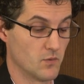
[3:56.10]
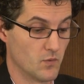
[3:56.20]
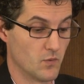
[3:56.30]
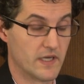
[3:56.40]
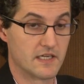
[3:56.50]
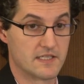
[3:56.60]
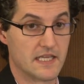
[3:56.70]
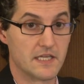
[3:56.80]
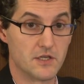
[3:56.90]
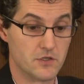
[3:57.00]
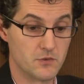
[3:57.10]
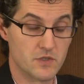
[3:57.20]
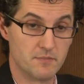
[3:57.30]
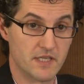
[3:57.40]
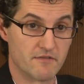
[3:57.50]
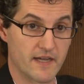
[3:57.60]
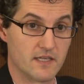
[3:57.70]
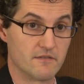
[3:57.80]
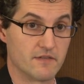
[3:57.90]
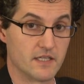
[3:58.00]
what it is they need to do to be
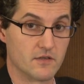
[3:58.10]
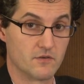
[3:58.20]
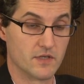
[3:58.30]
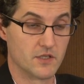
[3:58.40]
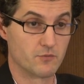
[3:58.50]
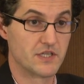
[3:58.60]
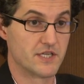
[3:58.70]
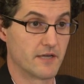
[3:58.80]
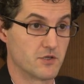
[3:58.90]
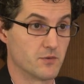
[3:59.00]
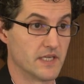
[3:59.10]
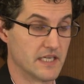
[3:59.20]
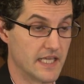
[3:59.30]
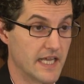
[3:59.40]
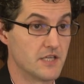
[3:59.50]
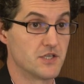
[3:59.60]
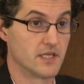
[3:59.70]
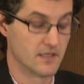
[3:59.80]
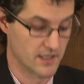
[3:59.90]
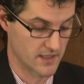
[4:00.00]
effective in, in reaching out to and
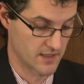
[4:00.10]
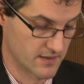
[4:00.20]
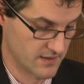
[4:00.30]
engaging in a,